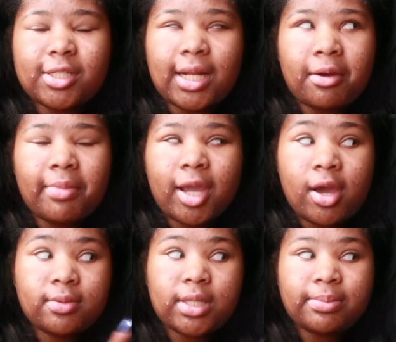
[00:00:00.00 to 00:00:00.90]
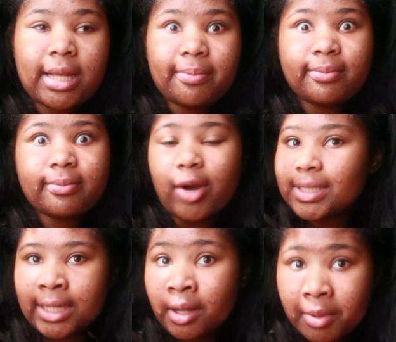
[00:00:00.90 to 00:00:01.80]
is it not coming back on tap tap why
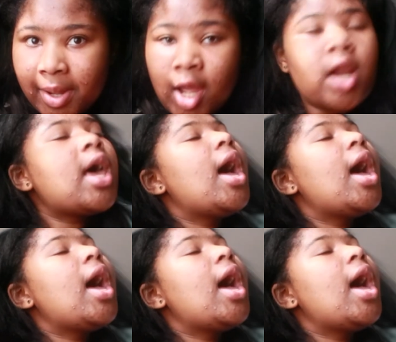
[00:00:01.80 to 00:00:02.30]
is it not coming back on